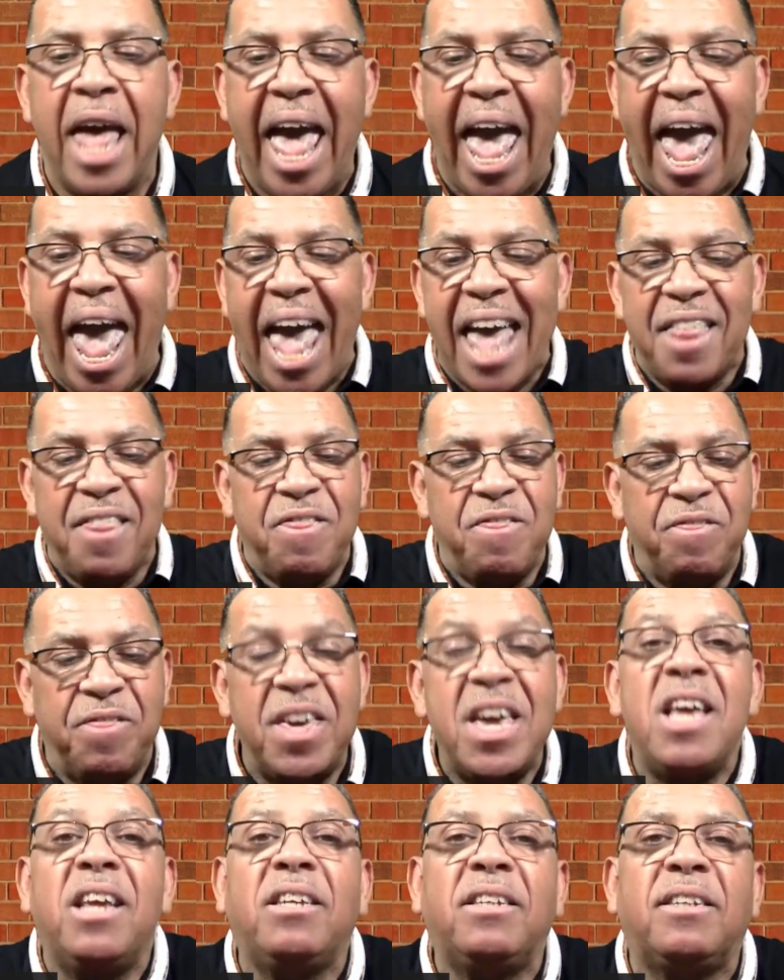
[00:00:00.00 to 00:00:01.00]
and
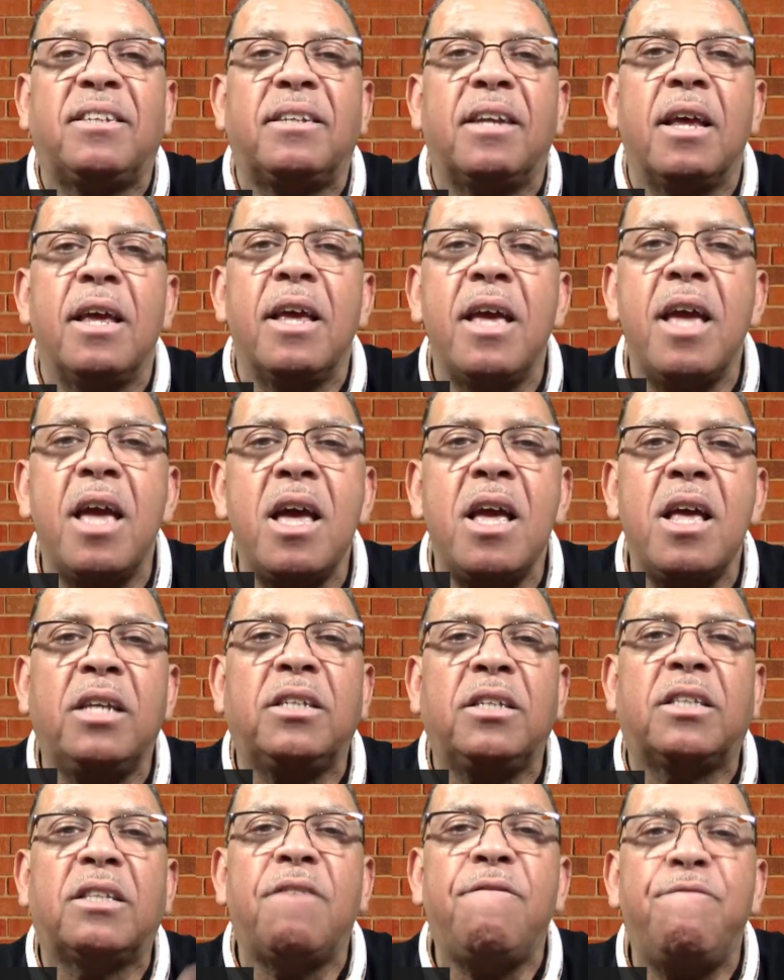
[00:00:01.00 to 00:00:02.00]
this is
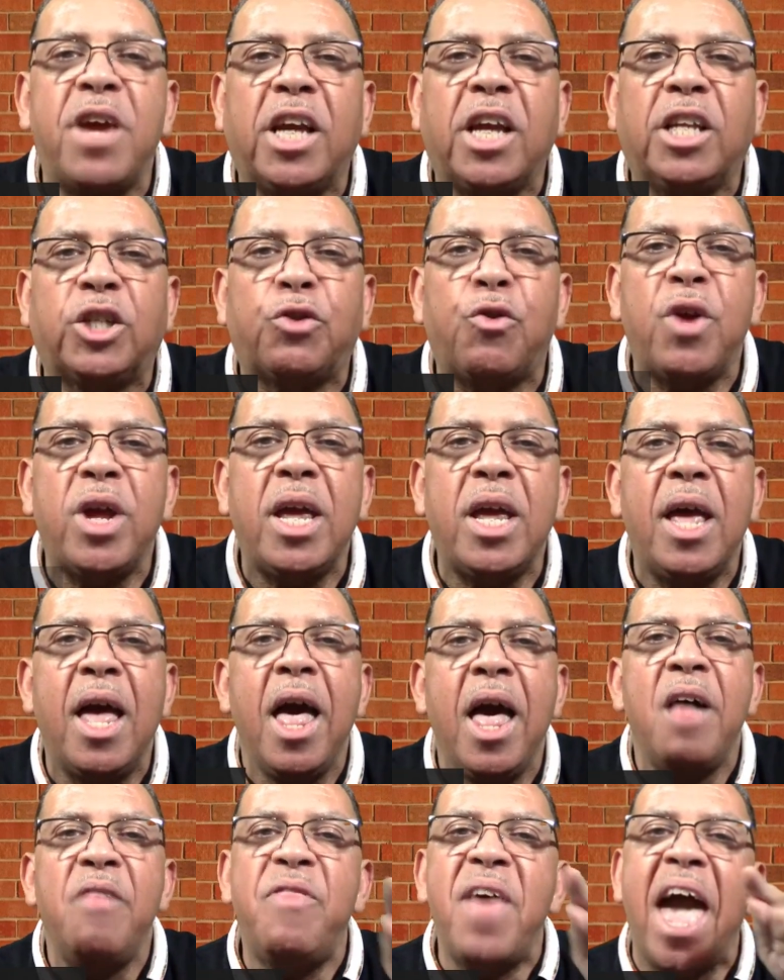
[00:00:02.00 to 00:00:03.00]
the victory
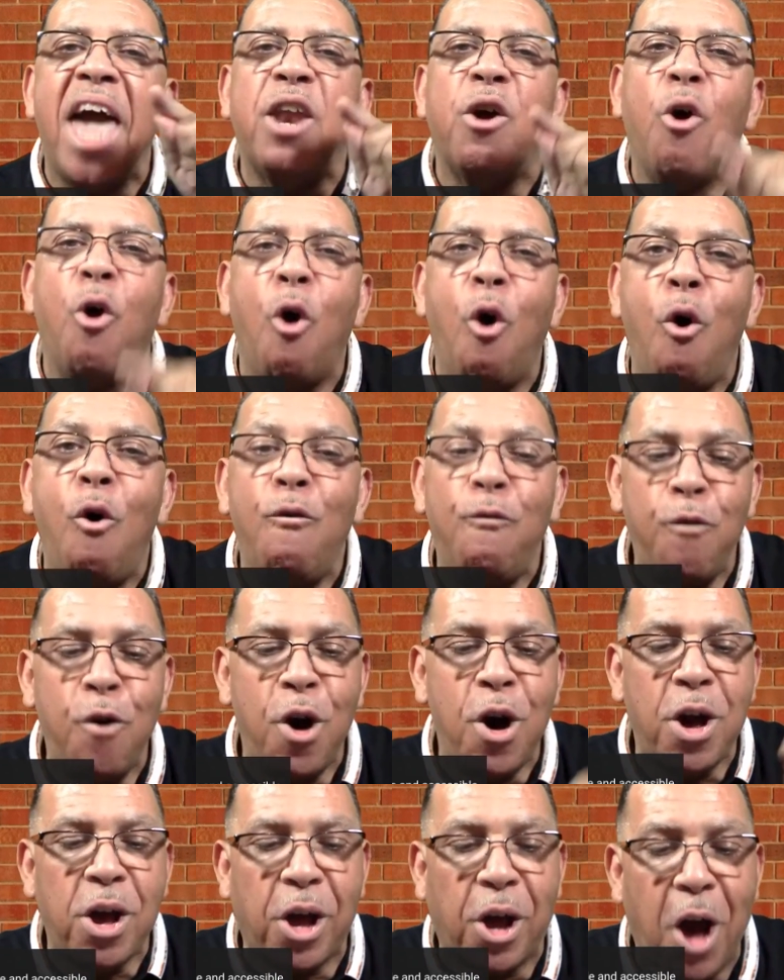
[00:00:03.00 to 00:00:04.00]
that
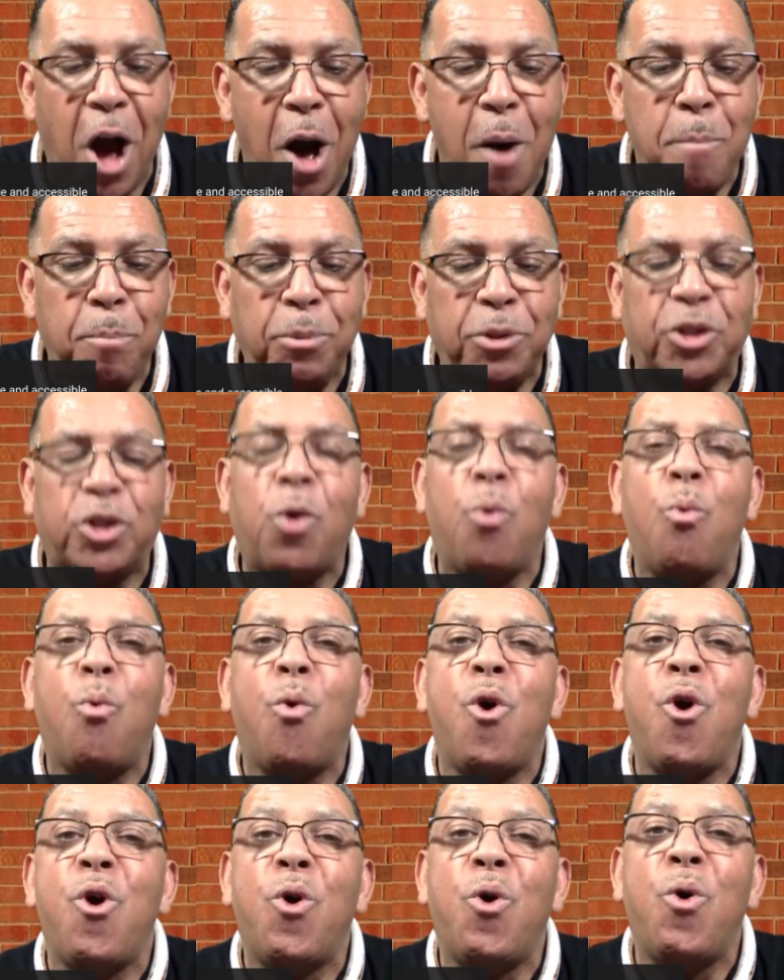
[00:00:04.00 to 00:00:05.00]
overcomes the
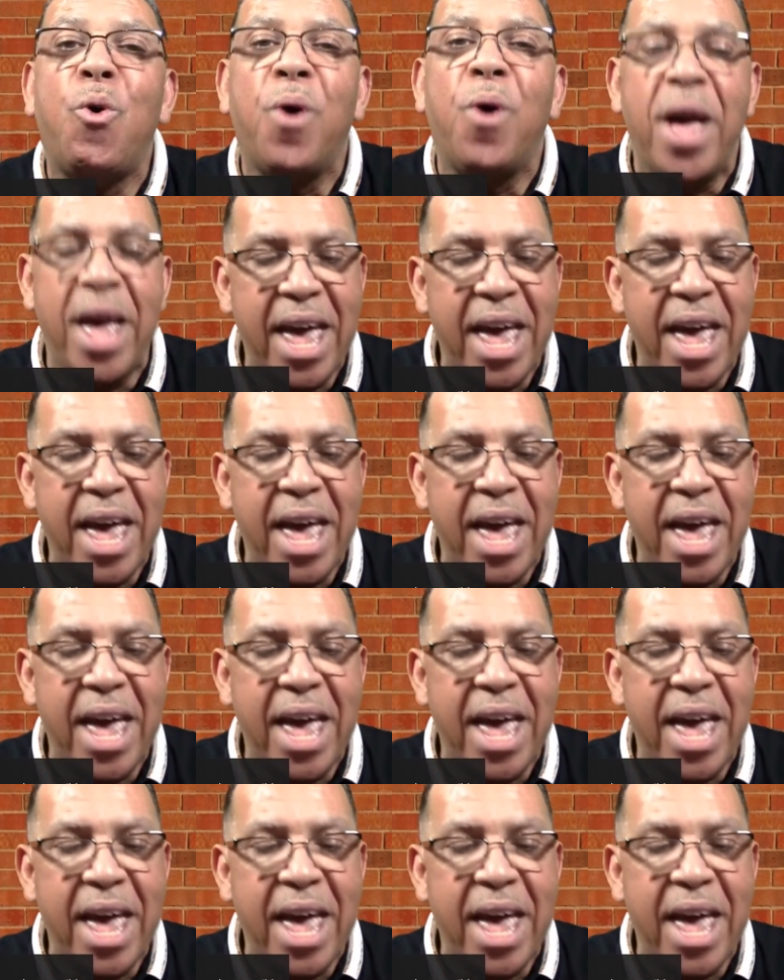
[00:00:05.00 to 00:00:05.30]
world,